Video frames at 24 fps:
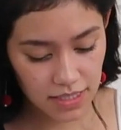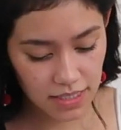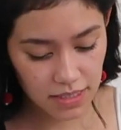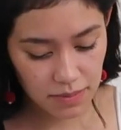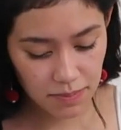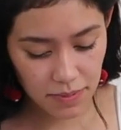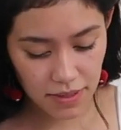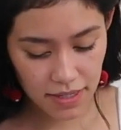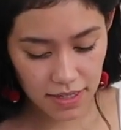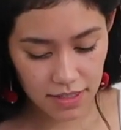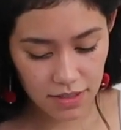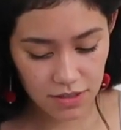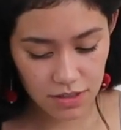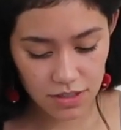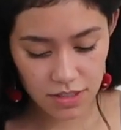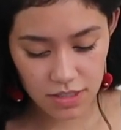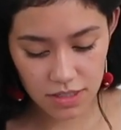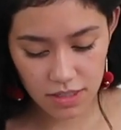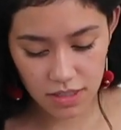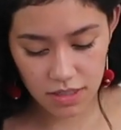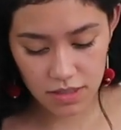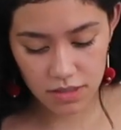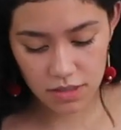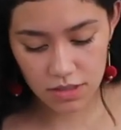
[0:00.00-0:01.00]
it's pinned, you're
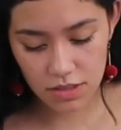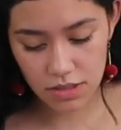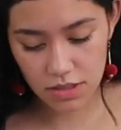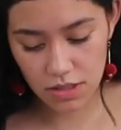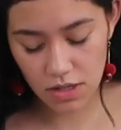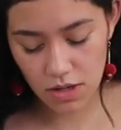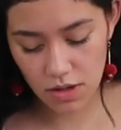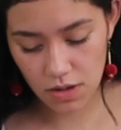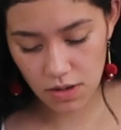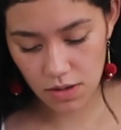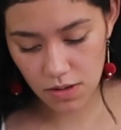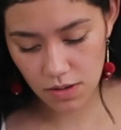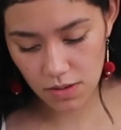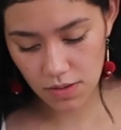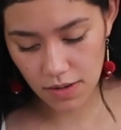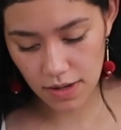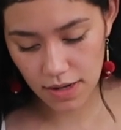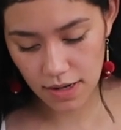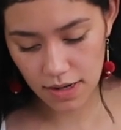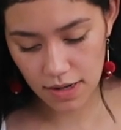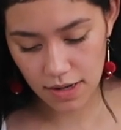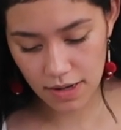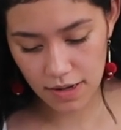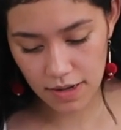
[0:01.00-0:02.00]
just gonna sew
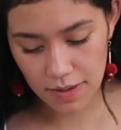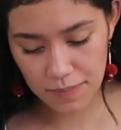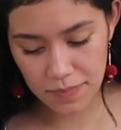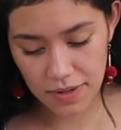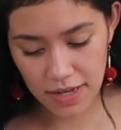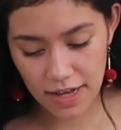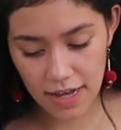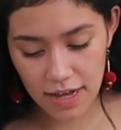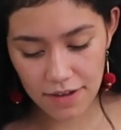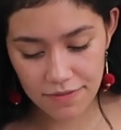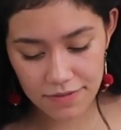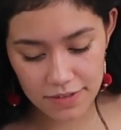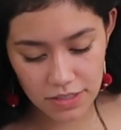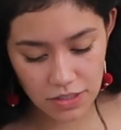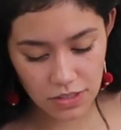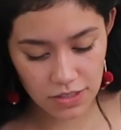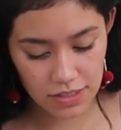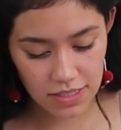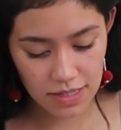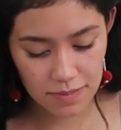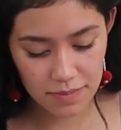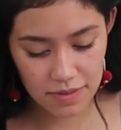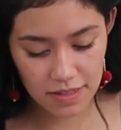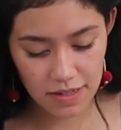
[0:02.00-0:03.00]
a 1/2 inch
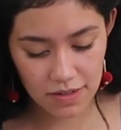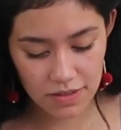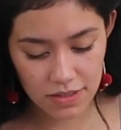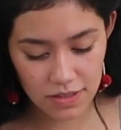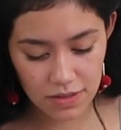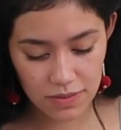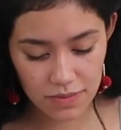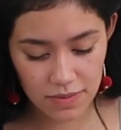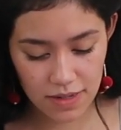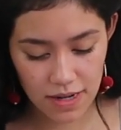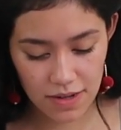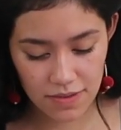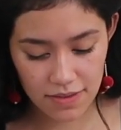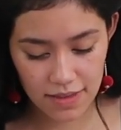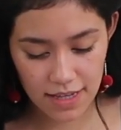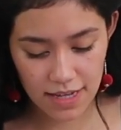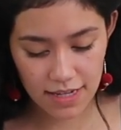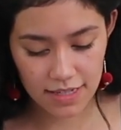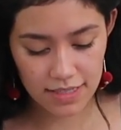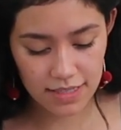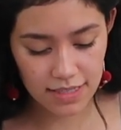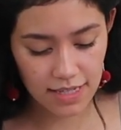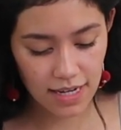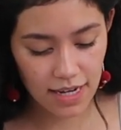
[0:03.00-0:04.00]
seam allowance around
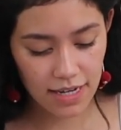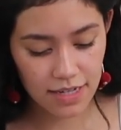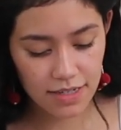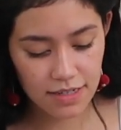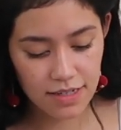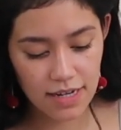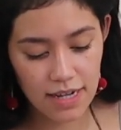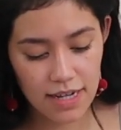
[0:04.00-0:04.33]
that entire